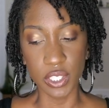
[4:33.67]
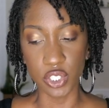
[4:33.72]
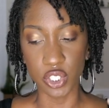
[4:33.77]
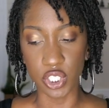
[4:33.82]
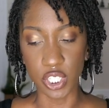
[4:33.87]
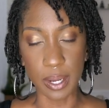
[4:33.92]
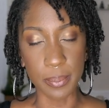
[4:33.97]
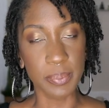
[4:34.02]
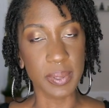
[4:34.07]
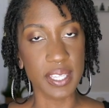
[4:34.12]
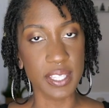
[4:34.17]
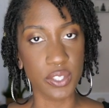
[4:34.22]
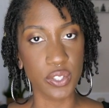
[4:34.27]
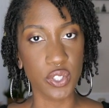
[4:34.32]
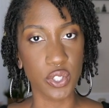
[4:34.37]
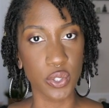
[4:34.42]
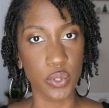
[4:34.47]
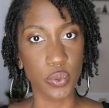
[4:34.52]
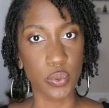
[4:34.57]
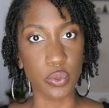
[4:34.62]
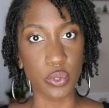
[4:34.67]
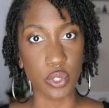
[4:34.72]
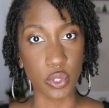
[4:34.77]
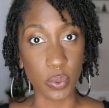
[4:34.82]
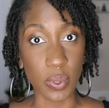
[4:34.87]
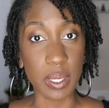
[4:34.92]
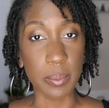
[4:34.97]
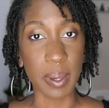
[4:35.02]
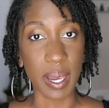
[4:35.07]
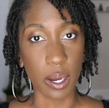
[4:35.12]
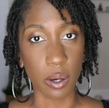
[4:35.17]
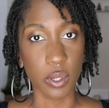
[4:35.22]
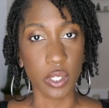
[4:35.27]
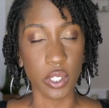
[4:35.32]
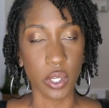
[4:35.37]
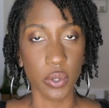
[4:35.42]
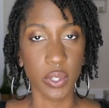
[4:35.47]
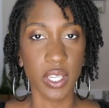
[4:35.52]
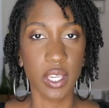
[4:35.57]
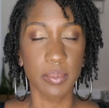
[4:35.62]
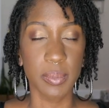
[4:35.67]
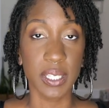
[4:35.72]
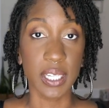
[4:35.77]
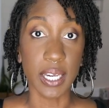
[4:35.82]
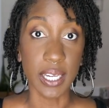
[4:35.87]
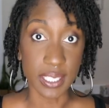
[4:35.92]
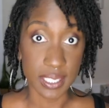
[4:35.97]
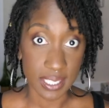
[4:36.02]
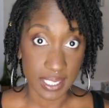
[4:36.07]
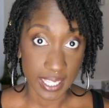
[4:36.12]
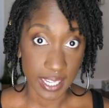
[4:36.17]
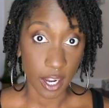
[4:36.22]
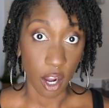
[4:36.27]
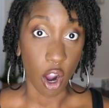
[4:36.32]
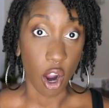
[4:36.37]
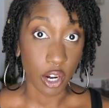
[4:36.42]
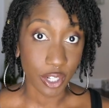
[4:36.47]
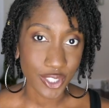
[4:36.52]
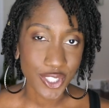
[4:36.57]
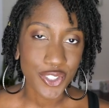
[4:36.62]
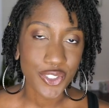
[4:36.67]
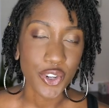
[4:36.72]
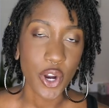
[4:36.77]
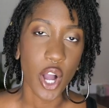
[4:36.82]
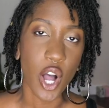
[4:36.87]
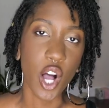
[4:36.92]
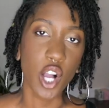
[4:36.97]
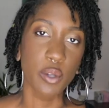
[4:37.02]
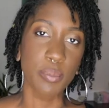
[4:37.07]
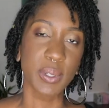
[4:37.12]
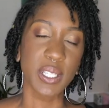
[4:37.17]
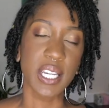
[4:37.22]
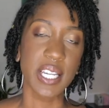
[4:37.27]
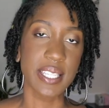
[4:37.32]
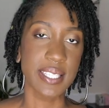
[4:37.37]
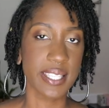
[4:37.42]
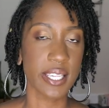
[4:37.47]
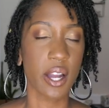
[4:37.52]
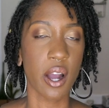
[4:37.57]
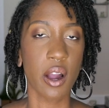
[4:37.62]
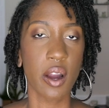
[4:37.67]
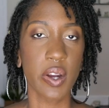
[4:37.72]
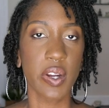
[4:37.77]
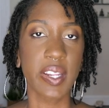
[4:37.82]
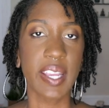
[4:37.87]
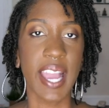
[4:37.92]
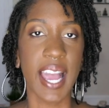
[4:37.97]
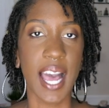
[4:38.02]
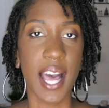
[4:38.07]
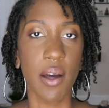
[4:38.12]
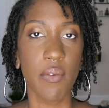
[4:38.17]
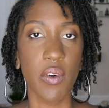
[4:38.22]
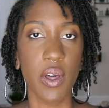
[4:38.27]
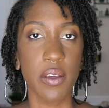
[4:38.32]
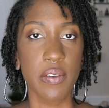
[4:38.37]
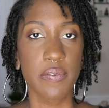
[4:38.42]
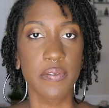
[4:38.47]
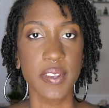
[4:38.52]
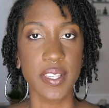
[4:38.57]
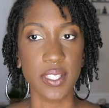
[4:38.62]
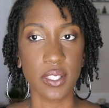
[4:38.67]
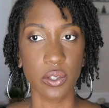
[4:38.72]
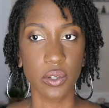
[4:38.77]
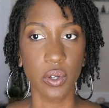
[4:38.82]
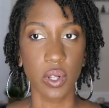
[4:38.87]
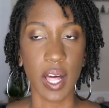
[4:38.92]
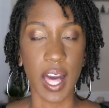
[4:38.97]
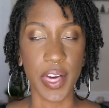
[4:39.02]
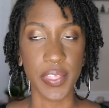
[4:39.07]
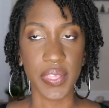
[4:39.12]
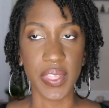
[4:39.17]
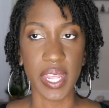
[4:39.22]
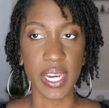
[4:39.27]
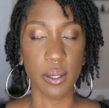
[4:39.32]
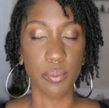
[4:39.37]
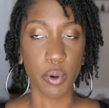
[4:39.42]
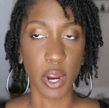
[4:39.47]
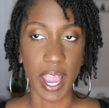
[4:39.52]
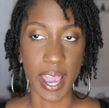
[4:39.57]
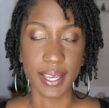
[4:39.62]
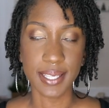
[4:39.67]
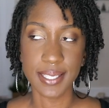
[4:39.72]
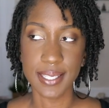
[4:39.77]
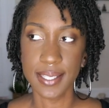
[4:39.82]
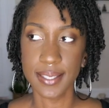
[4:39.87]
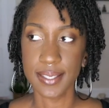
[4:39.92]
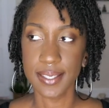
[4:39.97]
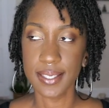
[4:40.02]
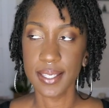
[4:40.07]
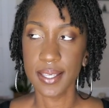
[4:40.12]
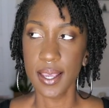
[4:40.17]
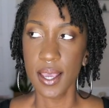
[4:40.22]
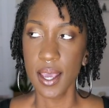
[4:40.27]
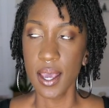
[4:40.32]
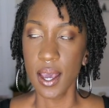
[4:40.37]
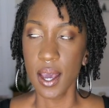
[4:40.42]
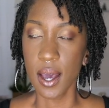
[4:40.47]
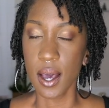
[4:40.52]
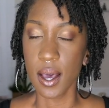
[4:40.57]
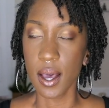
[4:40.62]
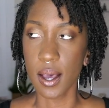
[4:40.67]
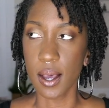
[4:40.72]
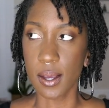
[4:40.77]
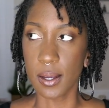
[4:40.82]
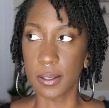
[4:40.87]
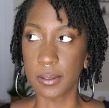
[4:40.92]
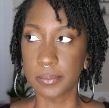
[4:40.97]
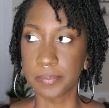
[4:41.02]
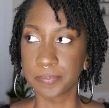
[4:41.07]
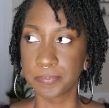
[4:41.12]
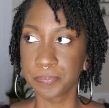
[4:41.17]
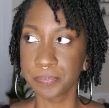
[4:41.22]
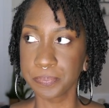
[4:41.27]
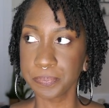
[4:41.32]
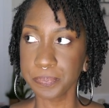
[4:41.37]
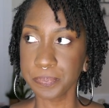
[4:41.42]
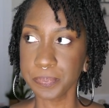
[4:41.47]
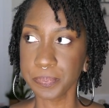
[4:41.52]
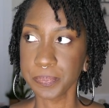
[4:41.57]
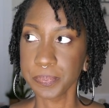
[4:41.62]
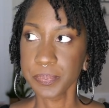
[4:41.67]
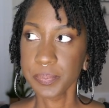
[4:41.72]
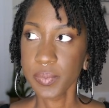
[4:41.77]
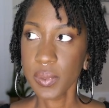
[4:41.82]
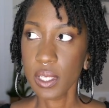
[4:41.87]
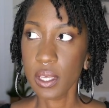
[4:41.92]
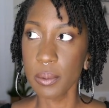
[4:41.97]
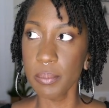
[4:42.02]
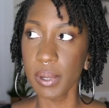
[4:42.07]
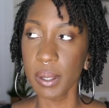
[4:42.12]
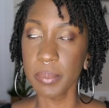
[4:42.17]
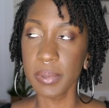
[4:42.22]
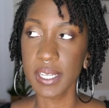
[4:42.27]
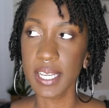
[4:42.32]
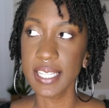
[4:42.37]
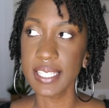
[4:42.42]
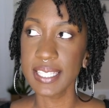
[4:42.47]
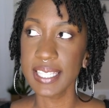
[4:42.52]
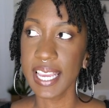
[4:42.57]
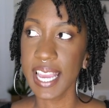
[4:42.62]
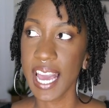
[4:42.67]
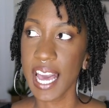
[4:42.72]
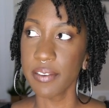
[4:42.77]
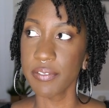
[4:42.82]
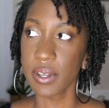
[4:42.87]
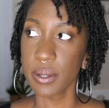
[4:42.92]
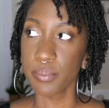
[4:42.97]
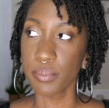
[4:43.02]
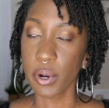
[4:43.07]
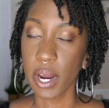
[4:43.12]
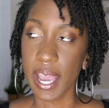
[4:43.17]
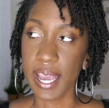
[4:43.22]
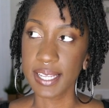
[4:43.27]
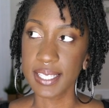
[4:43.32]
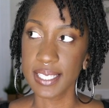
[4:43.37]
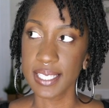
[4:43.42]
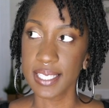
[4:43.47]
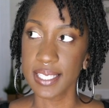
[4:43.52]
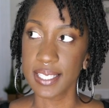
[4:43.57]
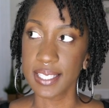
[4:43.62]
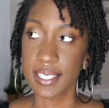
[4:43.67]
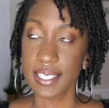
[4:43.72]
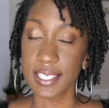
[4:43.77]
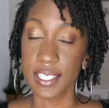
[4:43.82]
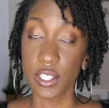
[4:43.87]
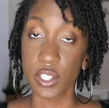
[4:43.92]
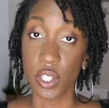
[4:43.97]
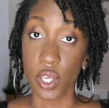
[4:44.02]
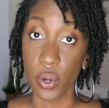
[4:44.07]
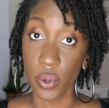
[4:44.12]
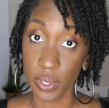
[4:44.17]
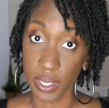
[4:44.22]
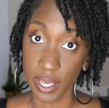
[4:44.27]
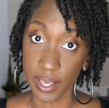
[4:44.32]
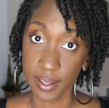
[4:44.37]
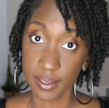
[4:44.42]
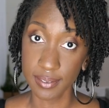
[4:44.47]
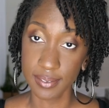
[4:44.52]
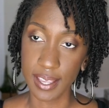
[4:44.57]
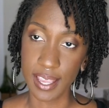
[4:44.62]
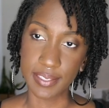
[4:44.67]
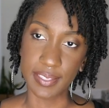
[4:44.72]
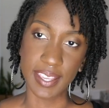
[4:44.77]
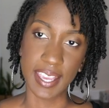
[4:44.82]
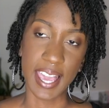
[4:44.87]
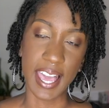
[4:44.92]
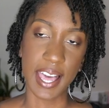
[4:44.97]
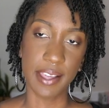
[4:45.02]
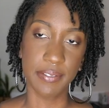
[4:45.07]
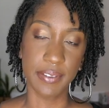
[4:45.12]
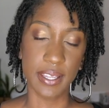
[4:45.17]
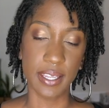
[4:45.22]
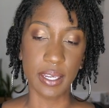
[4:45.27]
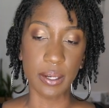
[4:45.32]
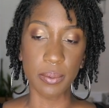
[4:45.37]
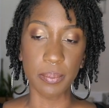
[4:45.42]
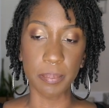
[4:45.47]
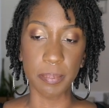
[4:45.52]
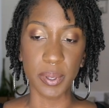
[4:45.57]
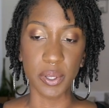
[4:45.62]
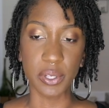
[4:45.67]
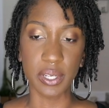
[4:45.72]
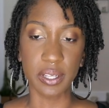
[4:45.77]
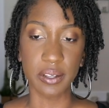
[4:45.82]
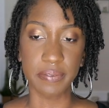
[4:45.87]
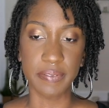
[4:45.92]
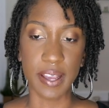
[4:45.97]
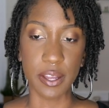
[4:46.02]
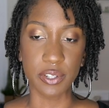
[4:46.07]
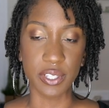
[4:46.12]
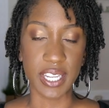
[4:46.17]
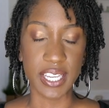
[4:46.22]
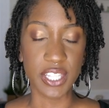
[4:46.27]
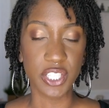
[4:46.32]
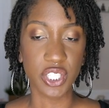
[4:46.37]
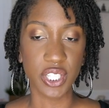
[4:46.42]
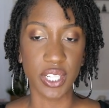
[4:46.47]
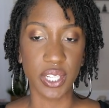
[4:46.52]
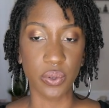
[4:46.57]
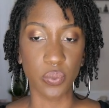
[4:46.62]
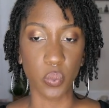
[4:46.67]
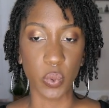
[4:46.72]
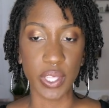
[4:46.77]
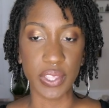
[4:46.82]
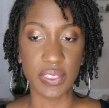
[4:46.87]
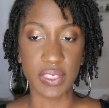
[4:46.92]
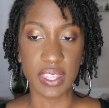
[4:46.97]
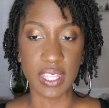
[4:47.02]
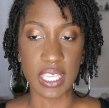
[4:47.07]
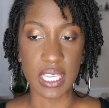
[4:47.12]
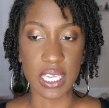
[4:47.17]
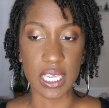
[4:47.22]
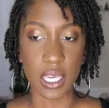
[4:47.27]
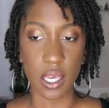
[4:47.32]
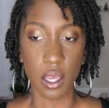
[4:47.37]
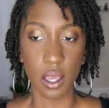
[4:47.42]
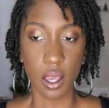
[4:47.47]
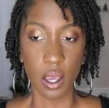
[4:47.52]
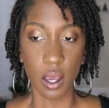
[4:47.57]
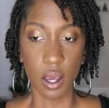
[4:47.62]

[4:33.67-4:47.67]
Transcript: jump into doing power yoga because they are strong, because they already have a physical athletic practice. But because they haven't practiced yoga and they haven't built a foundation with the